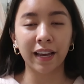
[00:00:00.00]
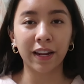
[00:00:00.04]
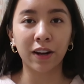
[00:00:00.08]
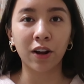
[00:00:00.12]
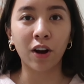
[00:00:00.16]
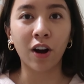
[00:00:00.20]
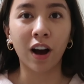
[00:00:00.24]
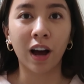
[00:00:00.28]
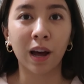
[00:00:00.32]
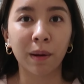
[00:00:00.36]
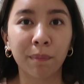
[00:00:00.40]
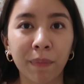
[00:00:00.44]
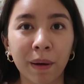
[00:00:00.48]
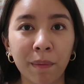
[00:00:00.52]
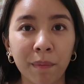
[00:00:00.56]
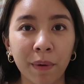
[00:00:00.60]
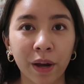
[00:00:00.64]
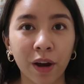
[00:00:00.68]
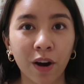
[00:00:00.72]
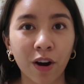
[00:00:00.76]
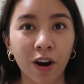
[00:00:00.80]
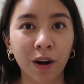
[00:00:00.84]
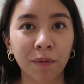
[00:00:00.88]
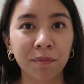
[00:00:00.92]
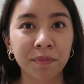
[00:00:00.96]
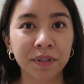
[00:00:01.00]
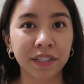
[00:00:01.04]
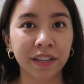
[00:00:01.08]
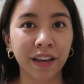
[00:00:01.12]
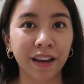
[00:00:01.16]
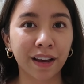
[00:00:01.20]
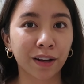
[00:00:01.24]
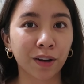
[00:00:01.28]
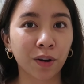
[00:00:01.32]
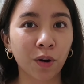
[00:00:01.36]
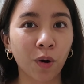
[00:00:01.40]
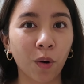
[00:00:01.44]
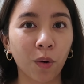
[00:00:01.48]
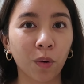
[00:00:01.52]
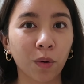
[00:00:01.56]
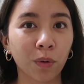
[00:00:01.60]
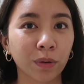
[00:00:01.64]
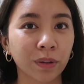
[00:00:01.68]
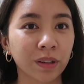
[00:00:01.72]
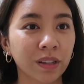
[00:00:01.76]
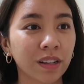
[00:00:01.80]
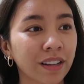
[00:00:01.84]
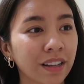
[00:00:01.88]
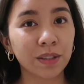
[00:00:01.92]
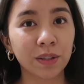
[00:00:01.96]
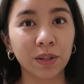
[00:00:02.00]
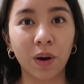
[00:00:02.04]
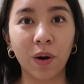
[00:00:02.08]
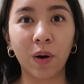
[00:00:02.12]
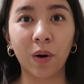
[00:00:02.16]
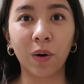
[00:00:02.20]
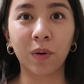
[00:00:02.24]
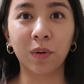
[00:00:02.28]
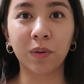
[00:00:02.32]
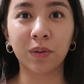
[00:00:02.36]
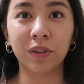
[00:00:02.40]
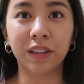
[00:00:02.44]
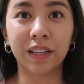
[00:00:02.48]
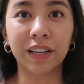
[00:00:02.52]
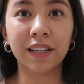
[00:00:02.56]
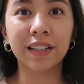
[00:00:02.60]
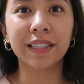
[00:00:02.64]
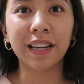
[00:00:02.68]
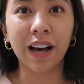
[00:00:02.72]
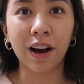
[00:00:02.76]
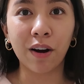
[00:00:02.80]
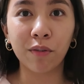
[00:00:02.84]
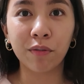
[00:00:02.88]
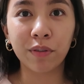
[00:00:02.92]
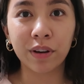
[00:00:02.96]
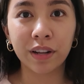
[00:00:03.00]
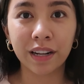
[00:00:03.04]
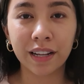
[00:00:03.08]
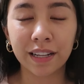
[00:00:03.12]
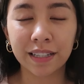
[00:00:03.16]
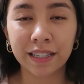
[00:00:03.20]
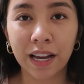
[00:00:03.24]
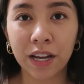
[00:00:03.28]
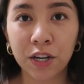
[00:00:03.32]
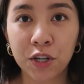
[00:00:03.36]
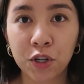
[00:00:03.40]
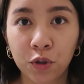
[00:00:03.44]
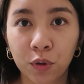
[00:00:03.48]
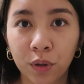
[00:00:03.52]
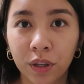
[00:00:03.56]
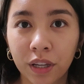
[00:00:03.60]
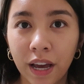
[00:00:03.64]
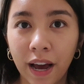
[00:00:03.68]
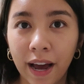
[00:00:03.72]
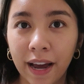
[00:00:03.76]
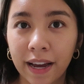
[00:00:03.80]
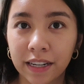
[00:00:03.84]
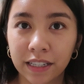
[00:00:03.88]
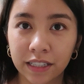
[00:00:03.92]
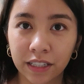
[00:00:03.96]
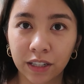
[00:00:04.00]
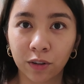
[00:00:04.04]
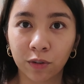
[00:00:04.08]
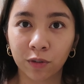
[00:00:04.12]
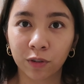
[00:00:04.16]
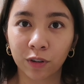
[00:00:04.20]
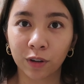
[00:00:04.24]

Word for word: get hot, but my arms get cold. So this outfit is actually ideal